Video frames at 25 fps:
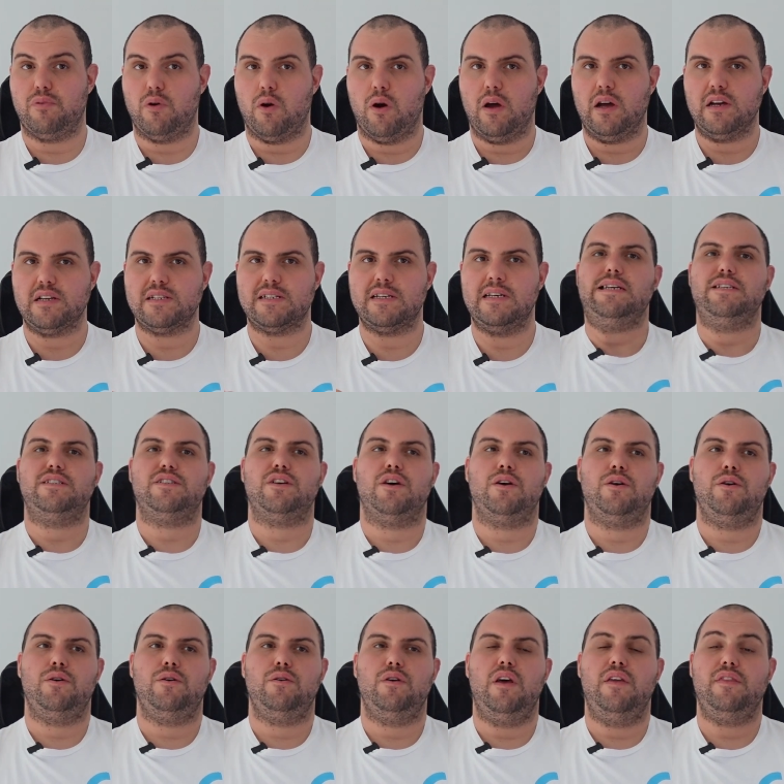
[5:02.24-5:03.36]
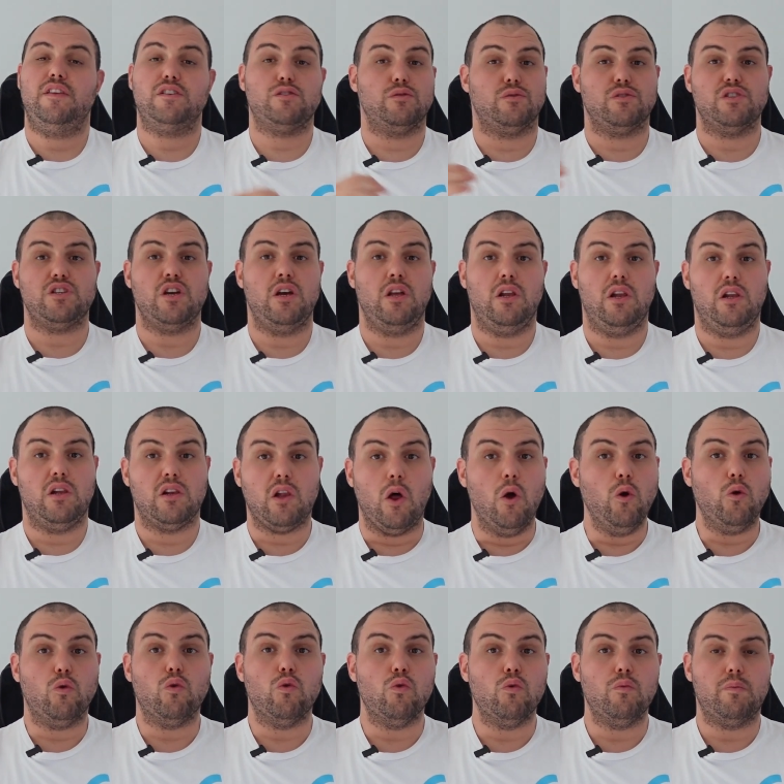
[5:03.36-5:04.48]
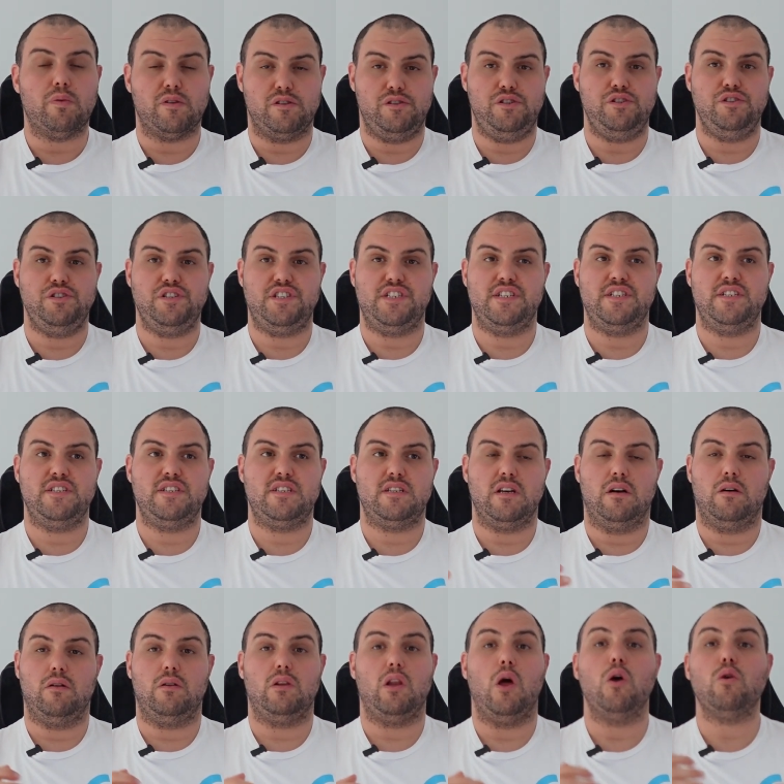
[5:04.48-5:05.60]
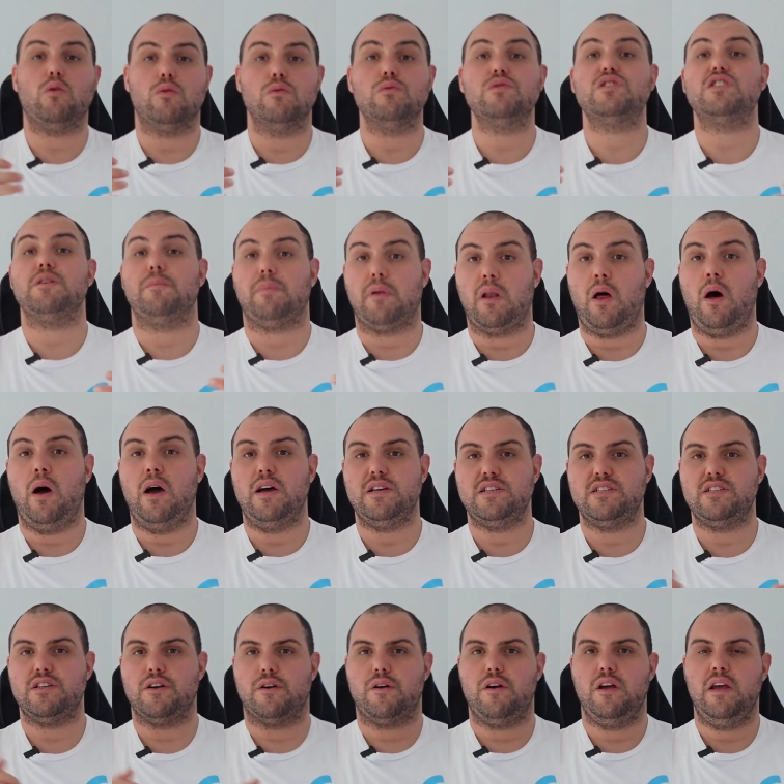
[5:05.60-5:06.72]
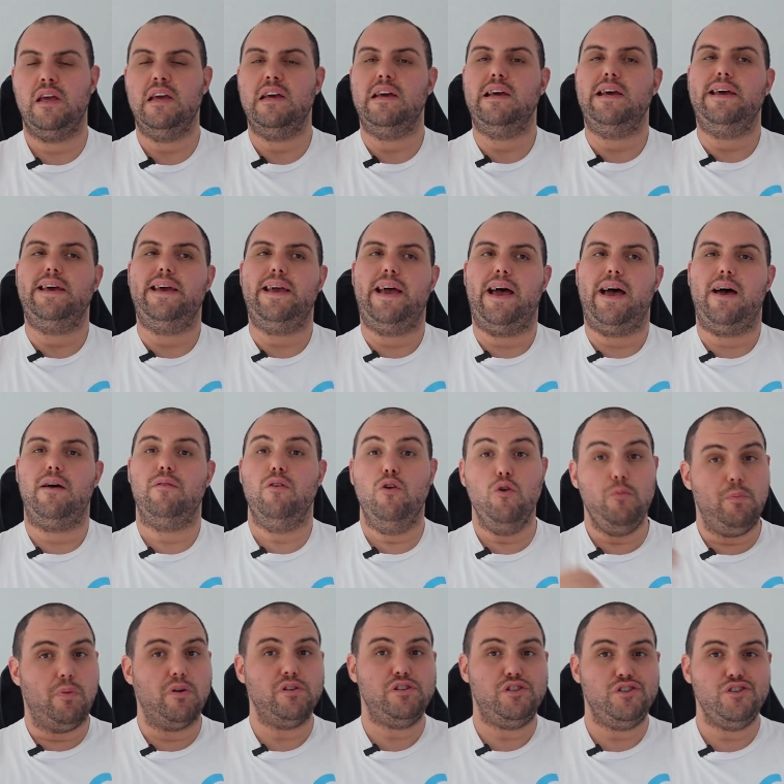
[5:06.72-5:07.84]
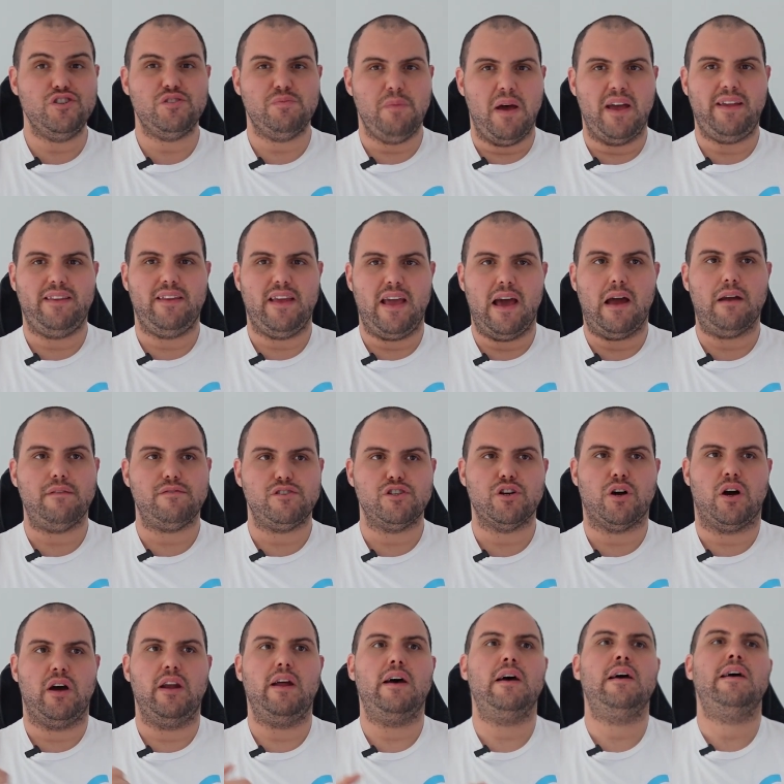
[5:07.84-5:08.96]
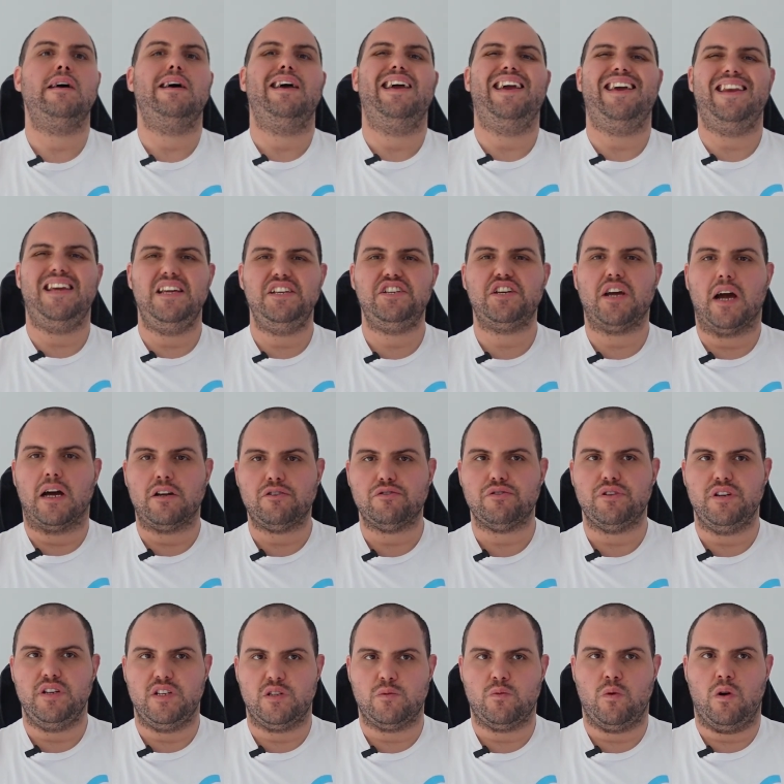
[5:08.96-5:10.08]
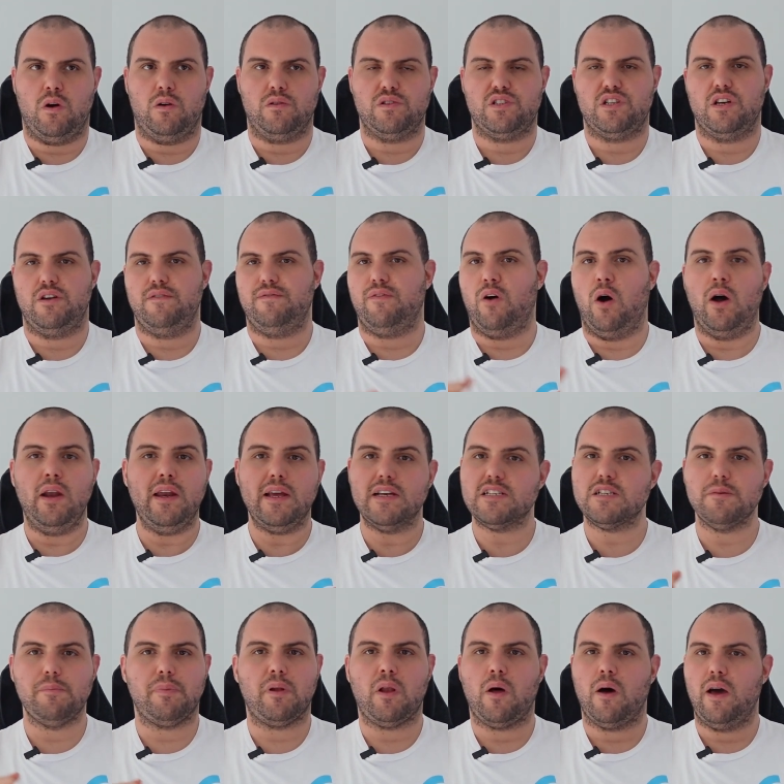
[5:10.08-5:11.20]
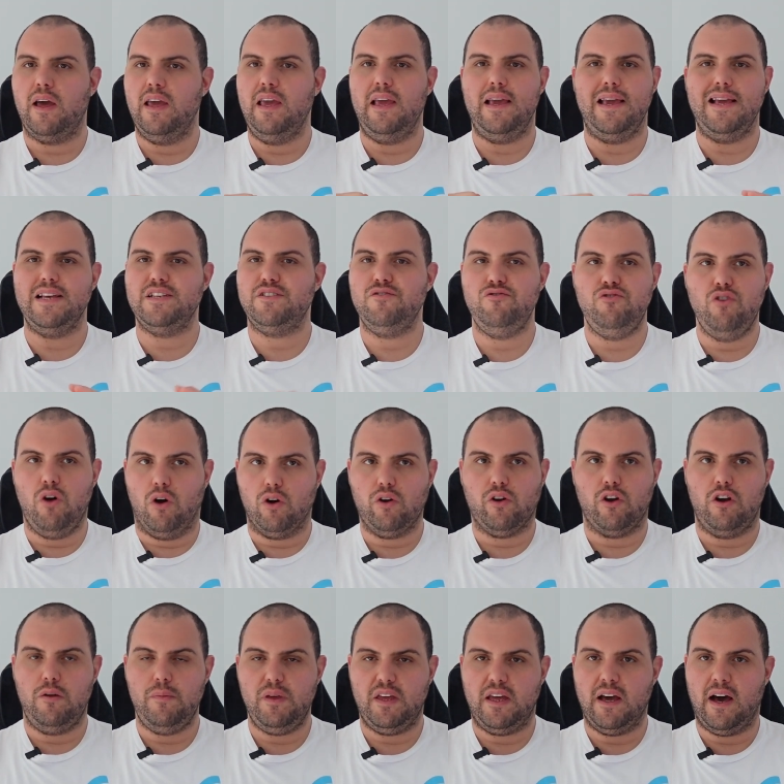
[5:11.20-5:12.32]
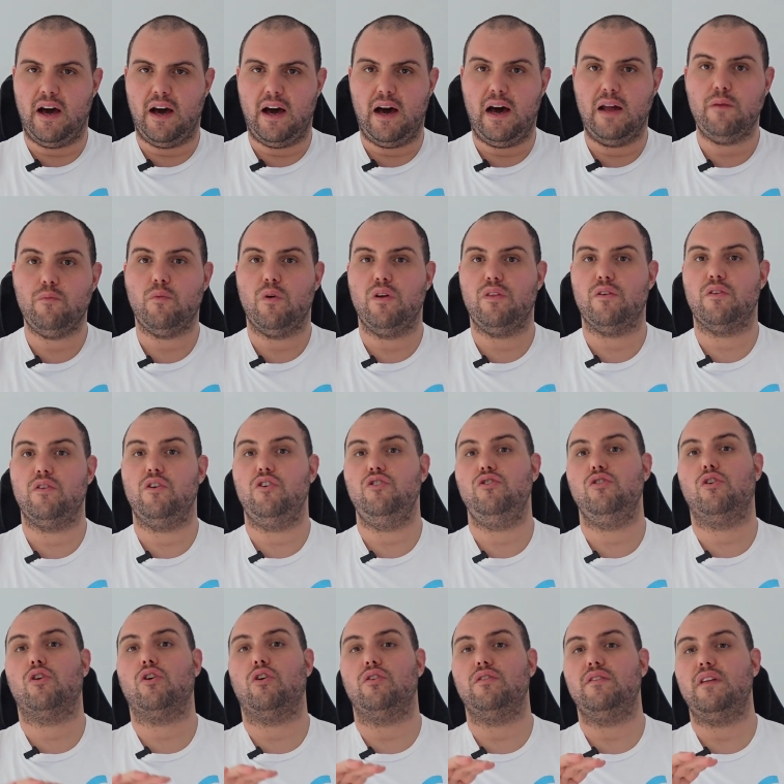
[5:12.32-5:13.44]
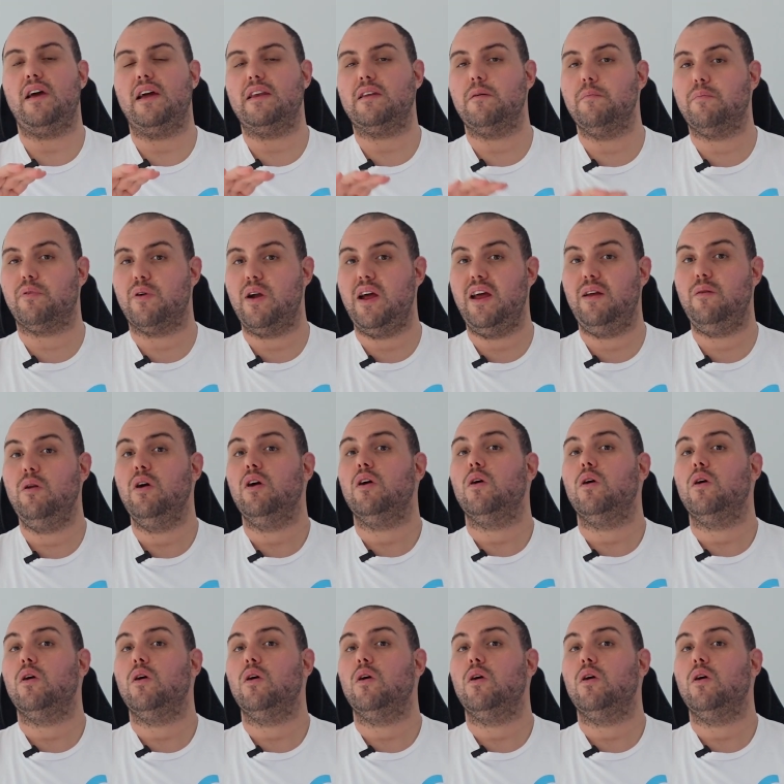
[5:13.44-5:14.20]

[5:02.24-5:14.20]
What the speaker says: products. And there's also local producers, local suppliers, who produce mainly out of China in each country as well. So finding a supplier here is not going to be hard, whether or not you contact a brand